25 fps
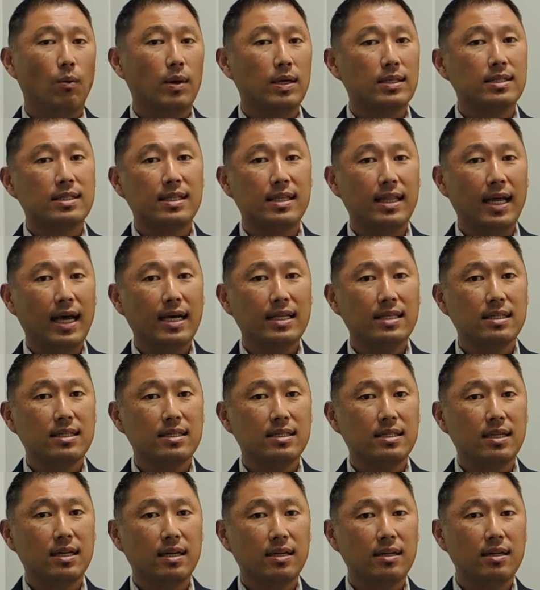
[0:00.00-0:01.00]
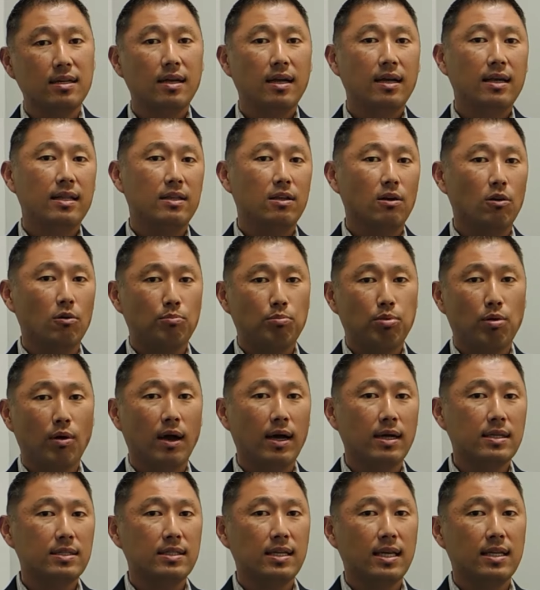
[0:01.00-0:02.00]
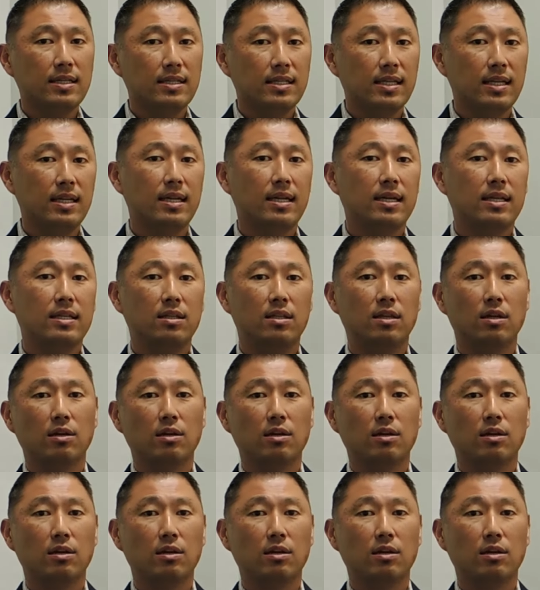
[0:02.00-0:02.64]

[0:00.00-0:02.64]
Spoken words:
Once that's done, they'll process it,